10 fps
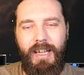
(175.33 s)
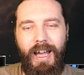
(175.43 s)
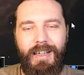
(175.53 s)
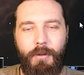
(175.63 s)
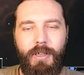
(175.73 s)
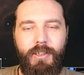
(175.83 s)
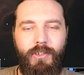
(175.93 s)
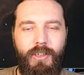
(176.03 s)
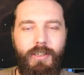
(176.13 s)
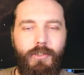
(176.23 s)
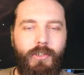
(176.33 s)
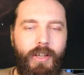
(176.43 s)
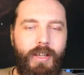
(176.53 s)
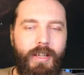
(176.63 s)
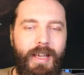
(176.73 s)
and then we can see it's
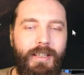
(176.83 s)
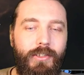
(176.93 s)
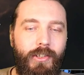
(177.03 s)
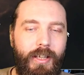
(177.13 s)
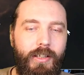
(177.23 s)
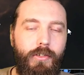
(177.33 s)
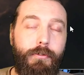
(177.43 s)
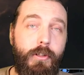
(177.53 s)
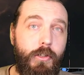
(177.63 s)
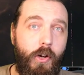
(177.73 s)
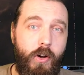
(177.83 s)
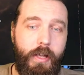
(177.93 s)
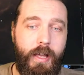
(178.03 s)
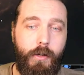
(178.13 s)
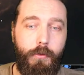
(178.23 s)
8 seconds for the
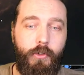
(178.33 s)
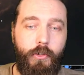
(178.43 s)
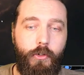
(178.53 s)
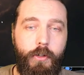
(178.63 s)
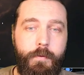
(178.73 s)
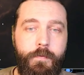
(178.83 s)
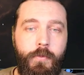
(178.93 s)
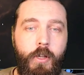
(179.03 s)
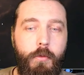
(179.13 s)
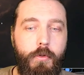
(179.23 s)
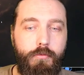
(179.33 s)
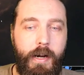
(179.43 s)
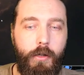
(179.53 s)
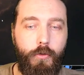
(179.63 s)
target acquisition with round